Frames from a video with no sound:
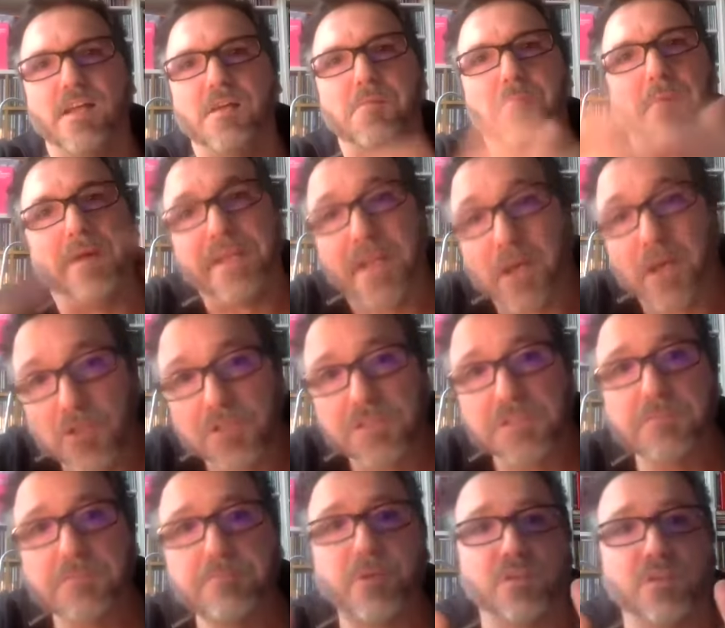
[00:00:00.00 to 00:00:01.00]
A
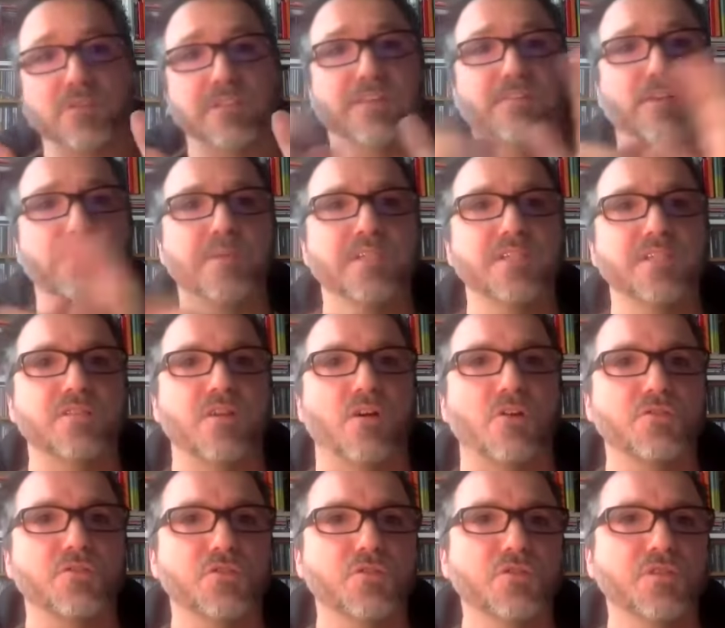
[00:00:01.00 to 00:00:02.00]
minority government is
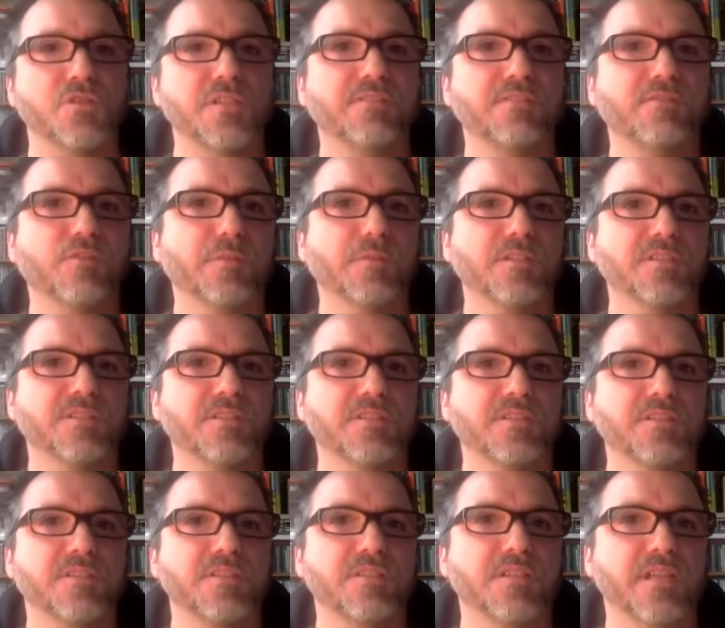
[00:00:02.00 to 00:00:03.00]
also conceivable,
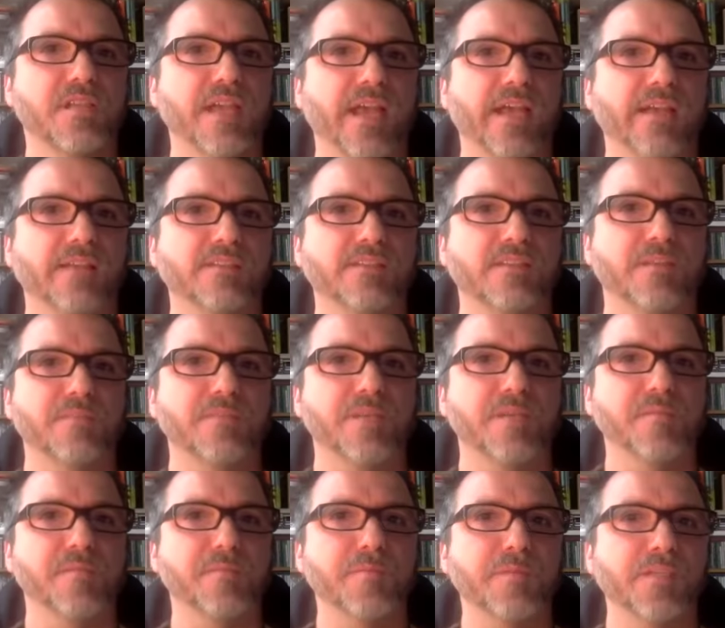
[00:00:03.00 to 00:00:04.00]
since this can
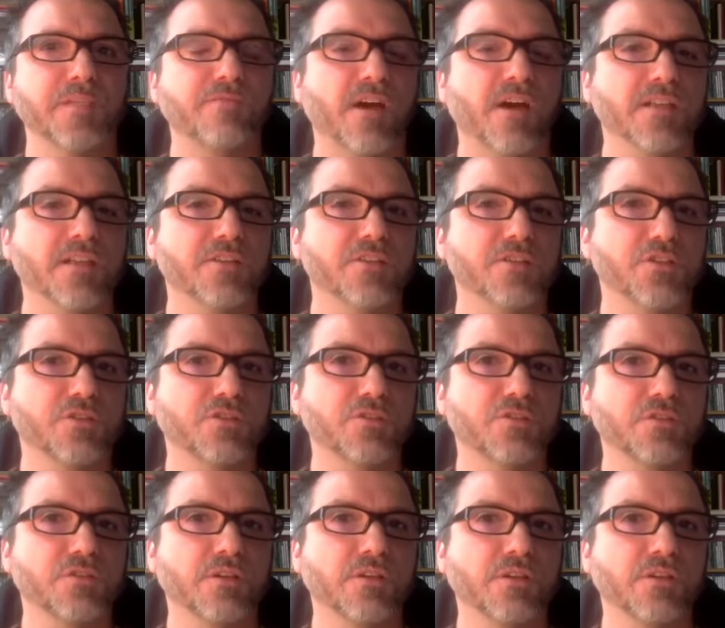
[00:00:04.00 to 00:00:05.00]
sometimes be advantage
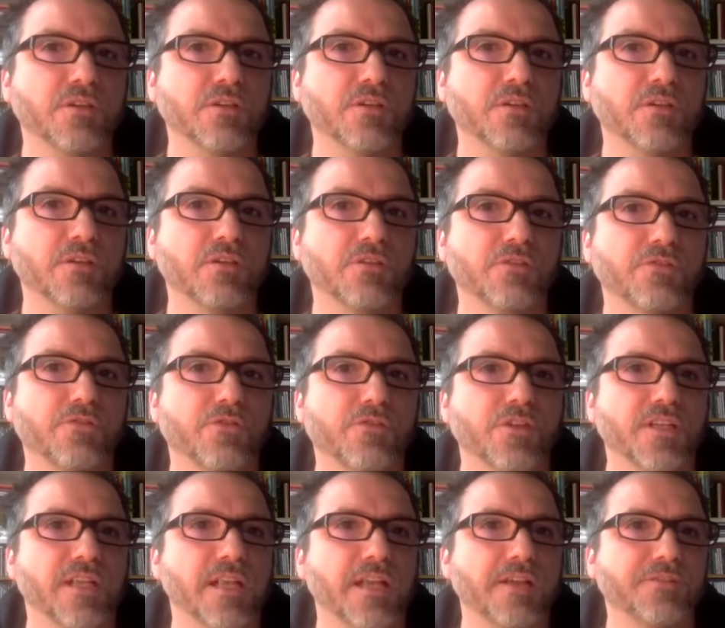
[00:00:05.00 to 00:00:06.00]
for
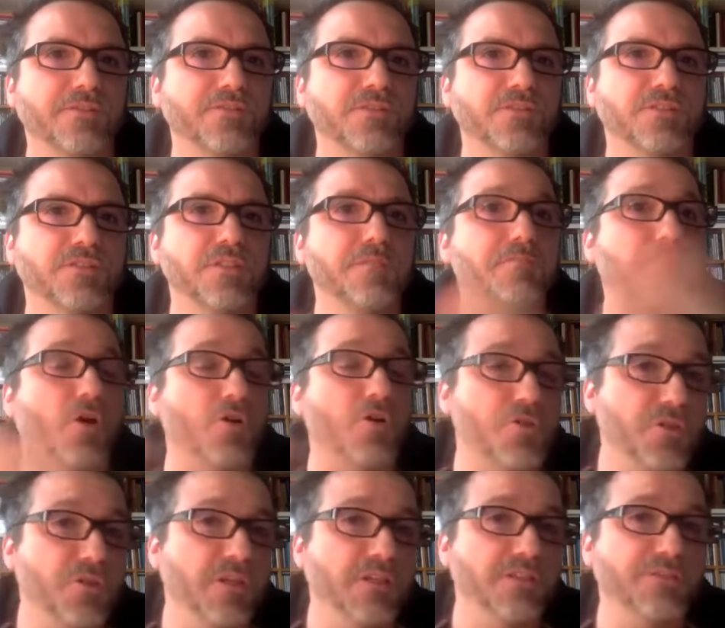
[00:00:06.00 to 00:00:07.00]
the left. See
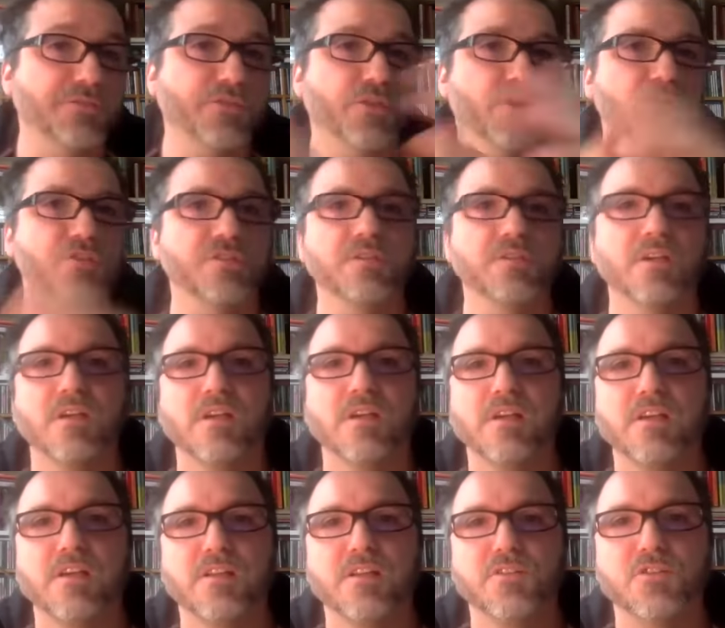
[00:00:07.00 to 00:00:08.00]
Portugal's first
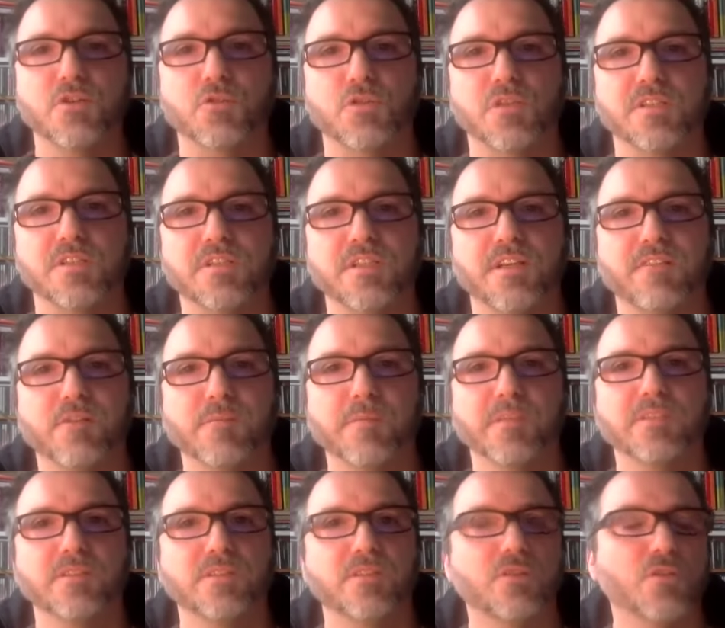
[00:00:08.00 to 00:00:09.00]
socialist
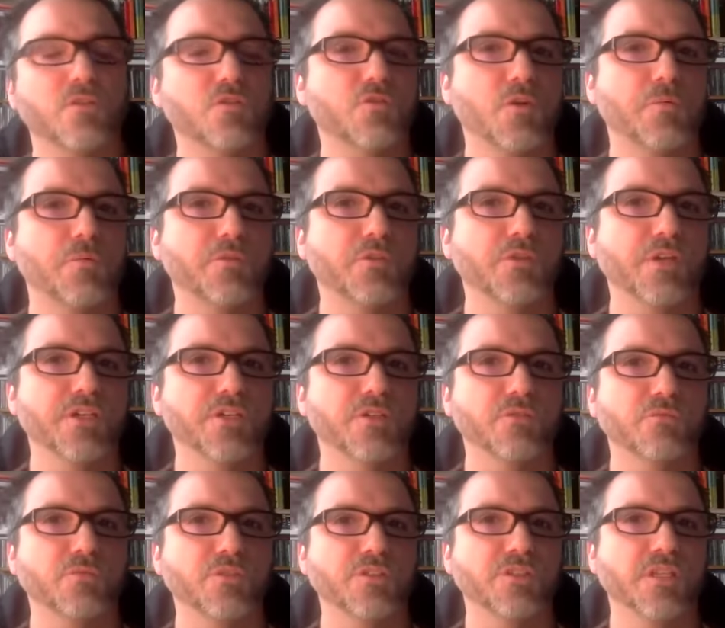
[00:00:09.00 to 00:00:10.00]
government in close
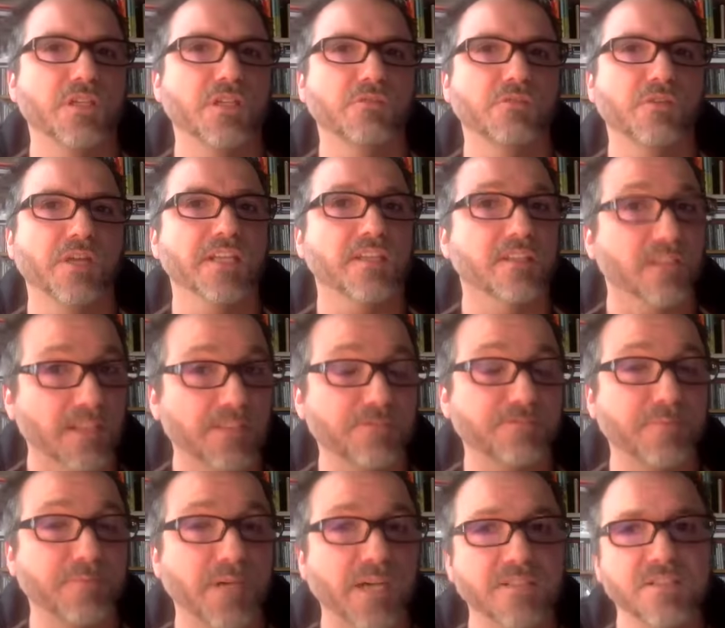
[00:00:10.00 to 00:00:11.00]
cooperation with the radical
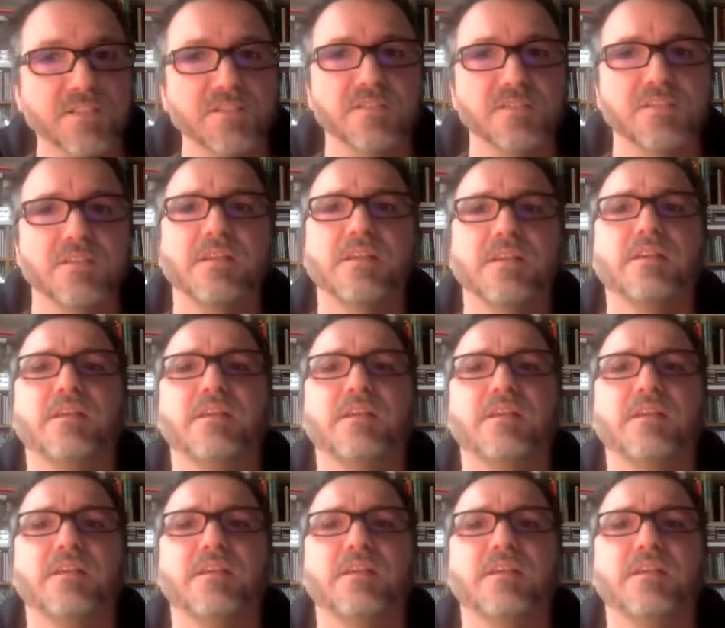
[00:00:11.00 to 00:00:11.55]
left parties.